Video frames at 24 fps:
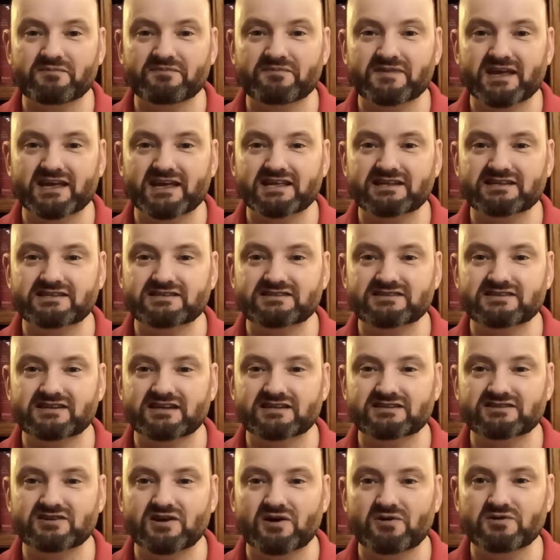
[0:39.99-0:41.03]

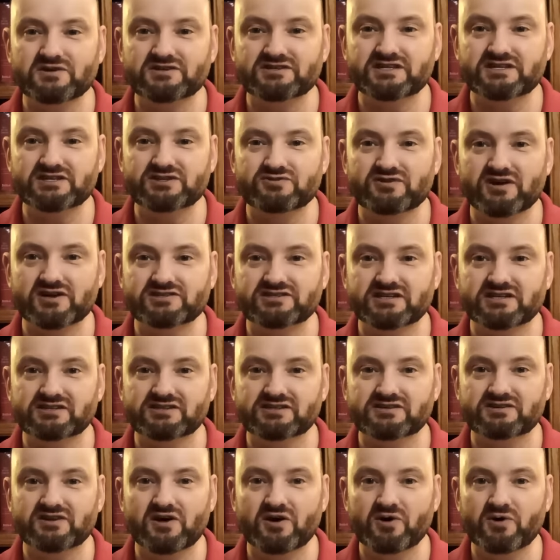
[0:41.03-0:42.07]
It's always interesting to
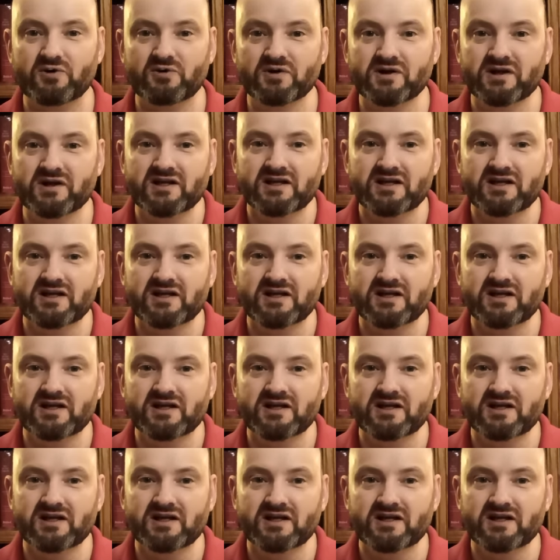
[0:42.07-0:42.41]
know